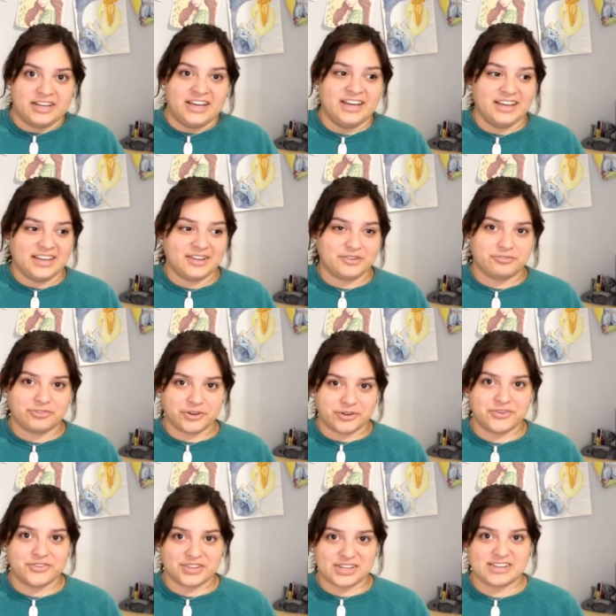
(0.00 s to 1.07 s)

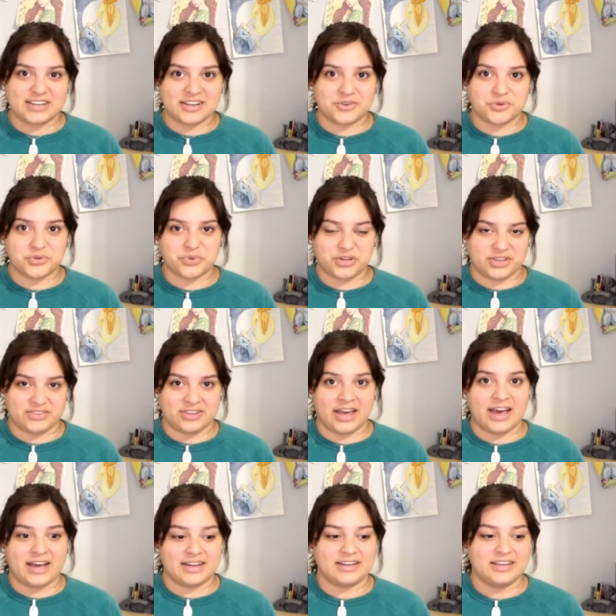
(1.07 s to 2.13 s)
Frodo's content with where he's
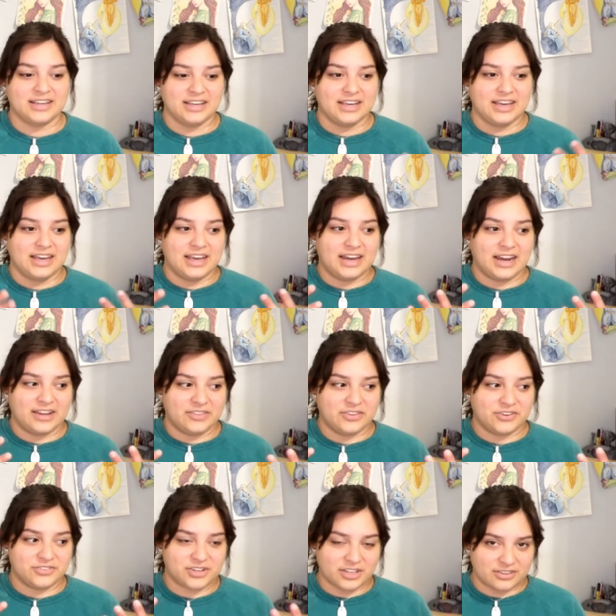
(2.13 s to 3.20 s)
at, and
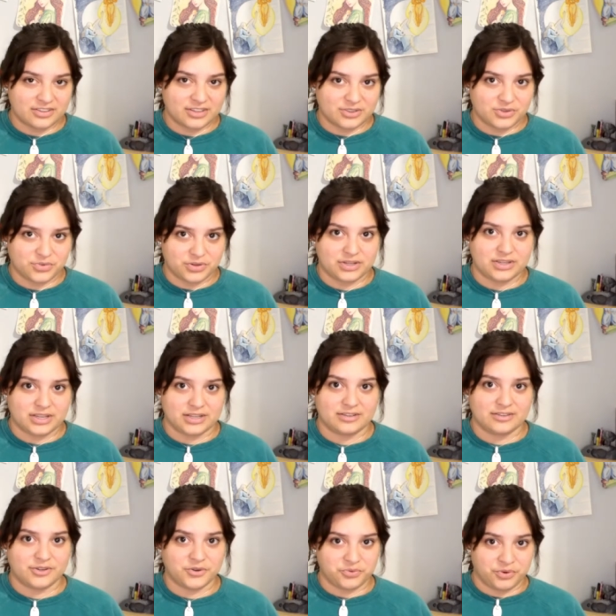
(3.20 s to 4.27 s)
there's nothing that the ring
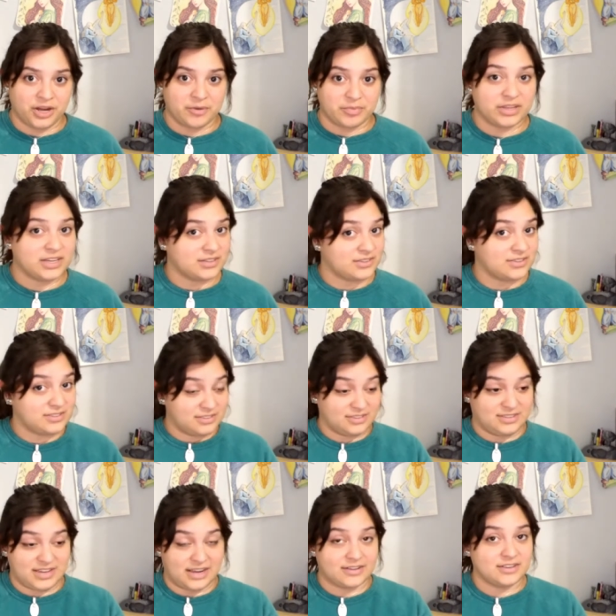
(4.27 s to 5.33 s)
can corrupt. Like it's
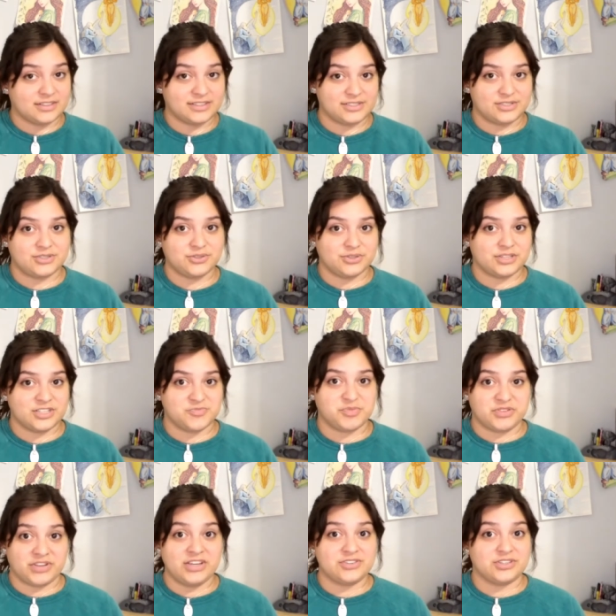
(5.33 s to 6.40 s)
technically still in his
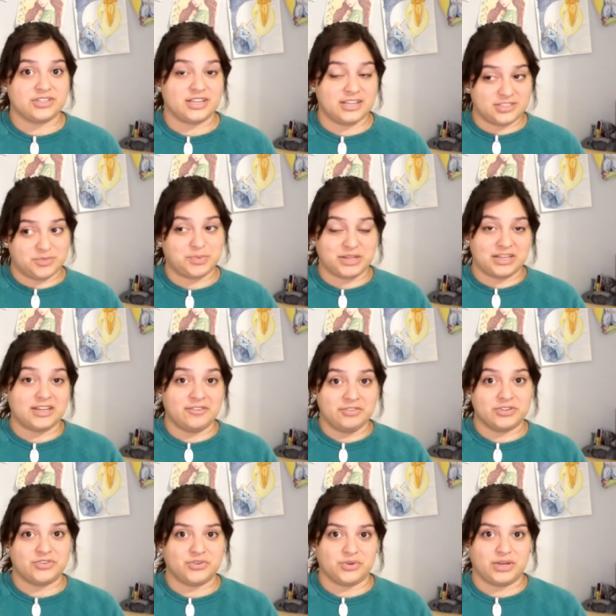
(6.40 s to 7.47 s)
possession. It's been
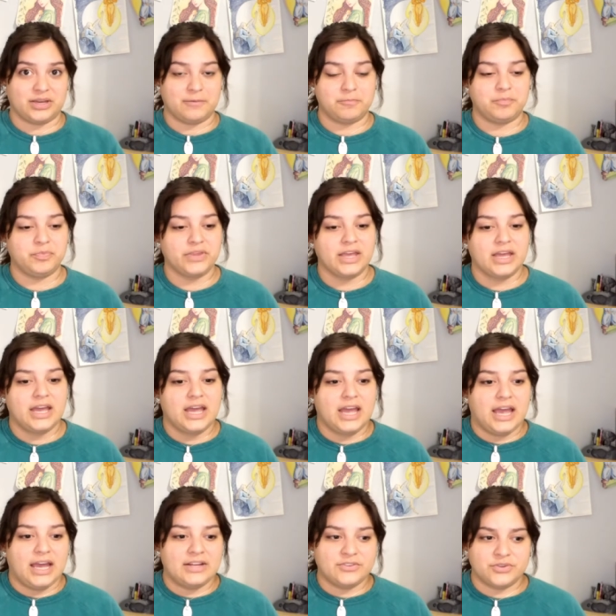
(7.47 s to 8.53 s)
given to him.
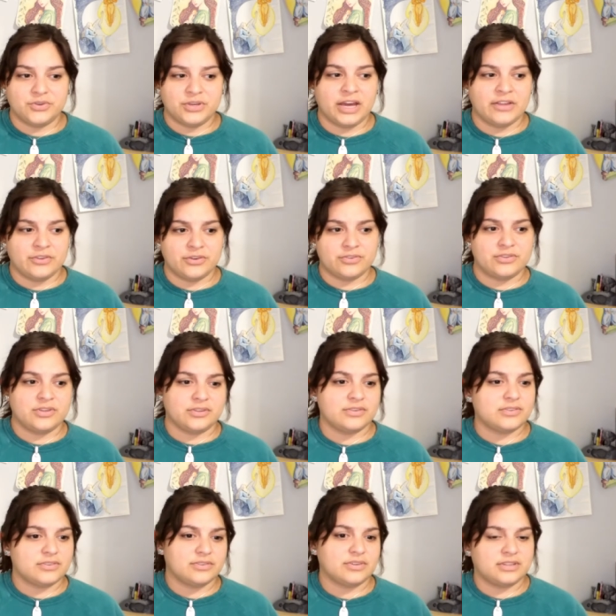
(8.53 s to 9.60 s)
And so yeah, there's
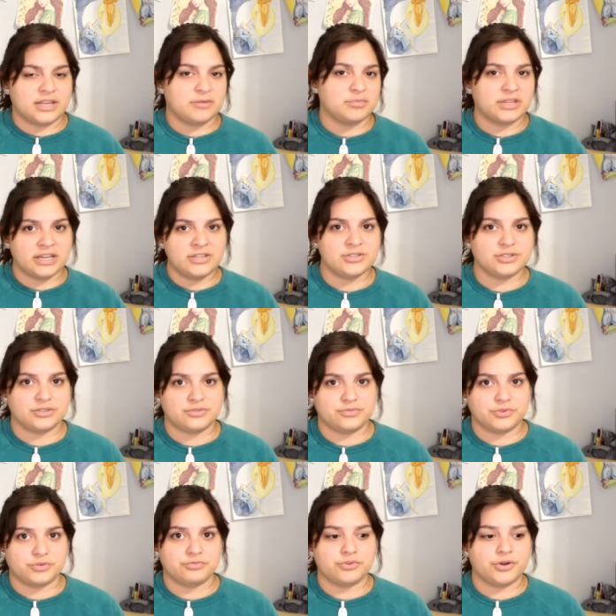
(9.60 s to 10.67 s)
this temptation
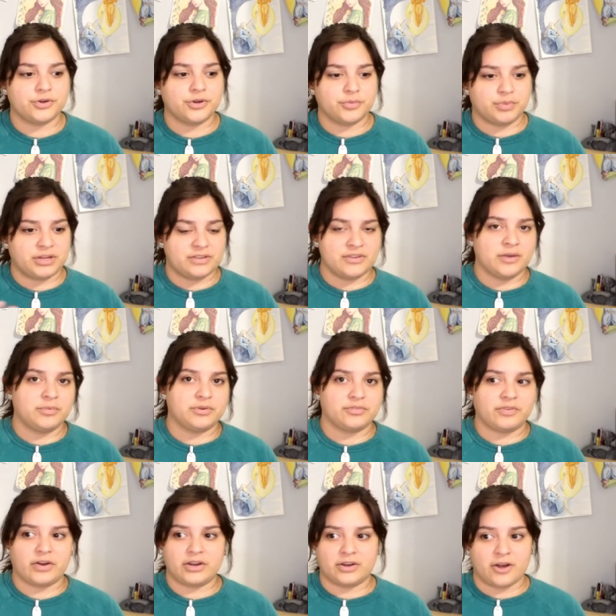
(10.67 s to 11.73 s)
for Frodo, but he's able to
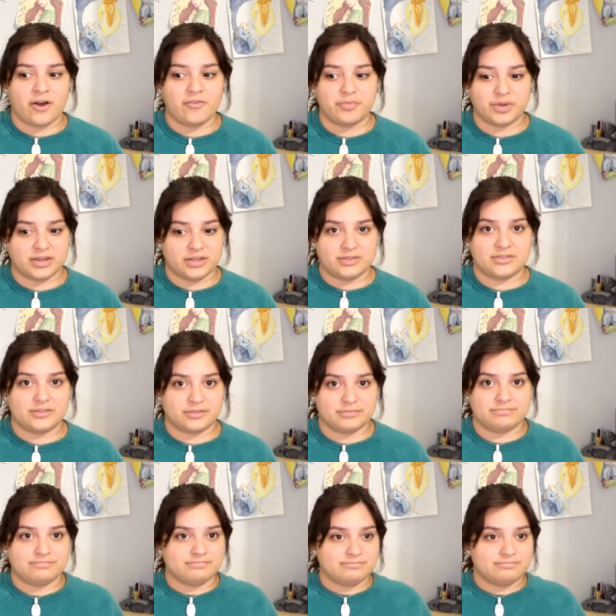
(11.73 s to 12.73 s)
fight it off because